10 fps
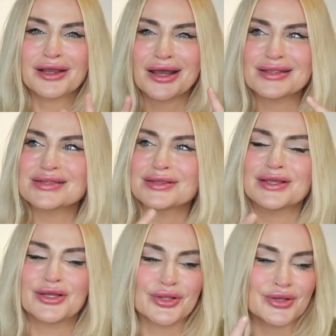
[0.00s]

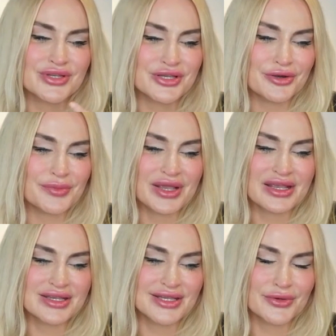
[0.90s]
constantly close Europe
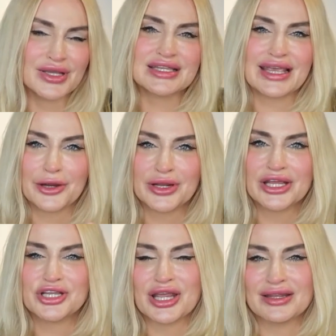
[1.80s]
is to its
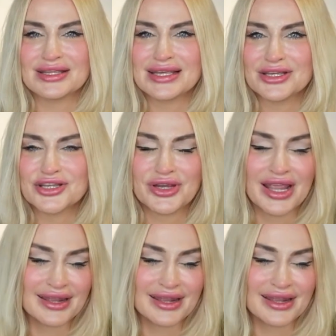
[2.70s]
heritage and its history,